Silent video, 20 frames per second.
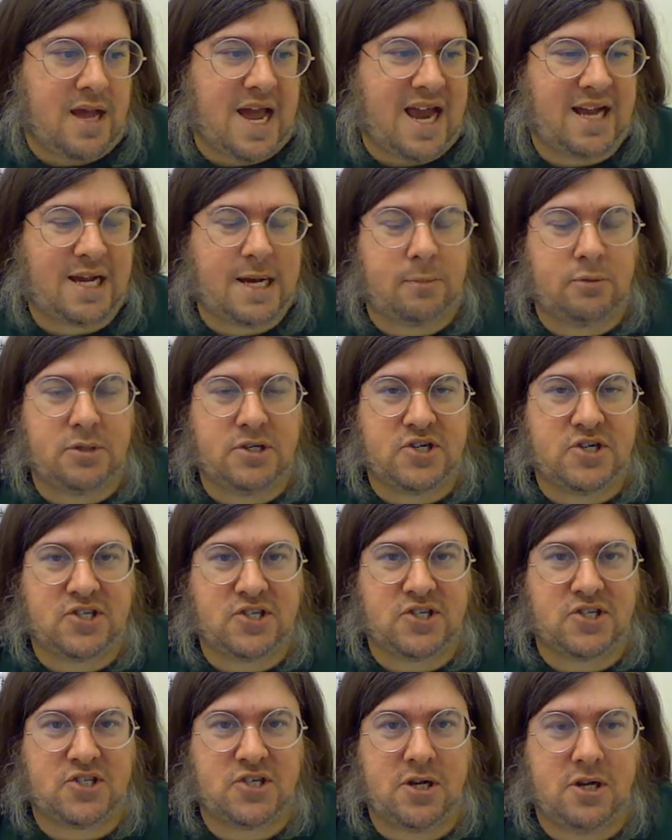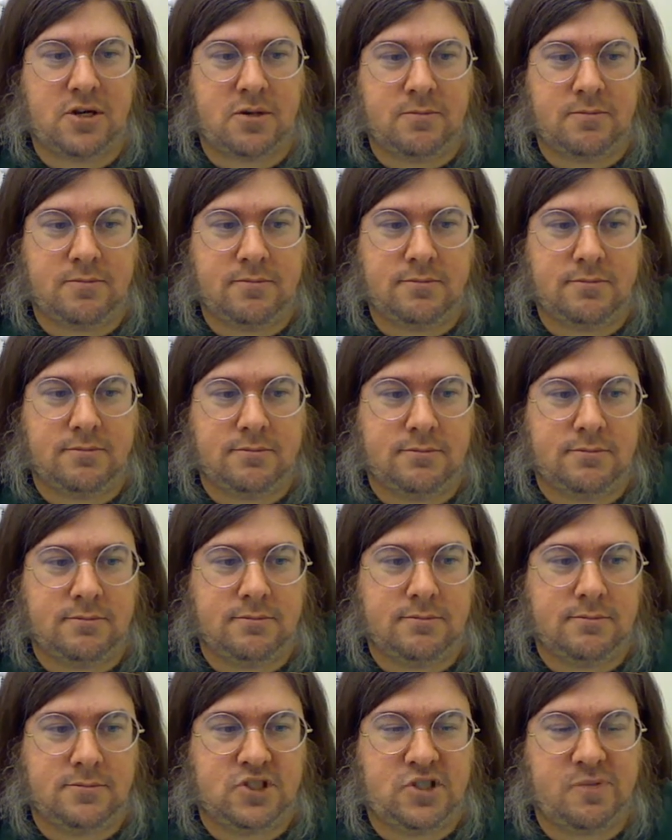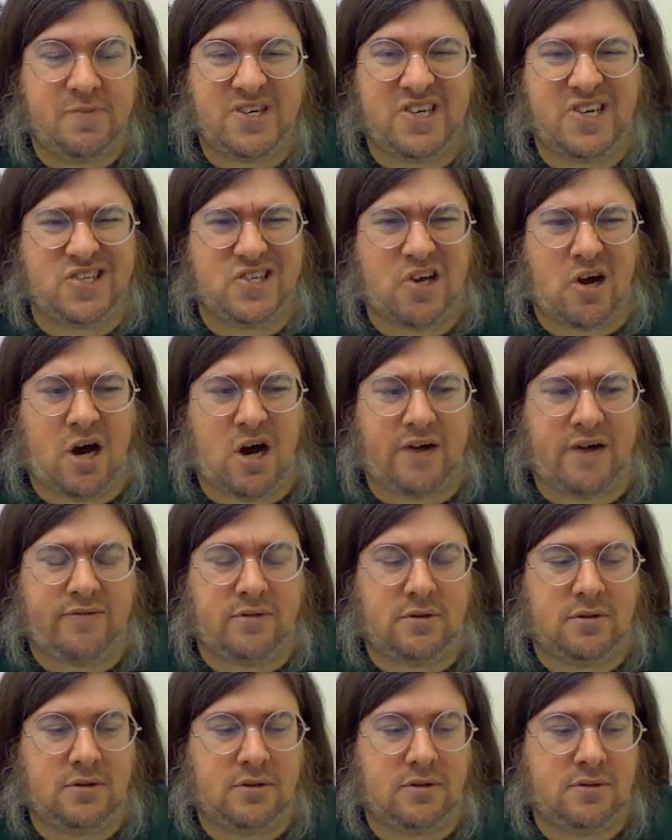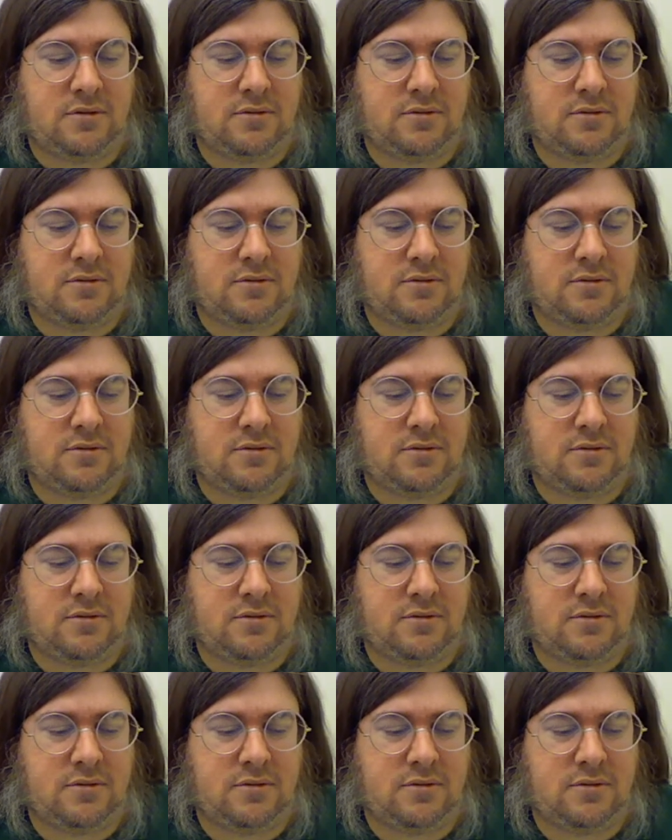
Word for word: and a couple inches of snow. Should be just awful.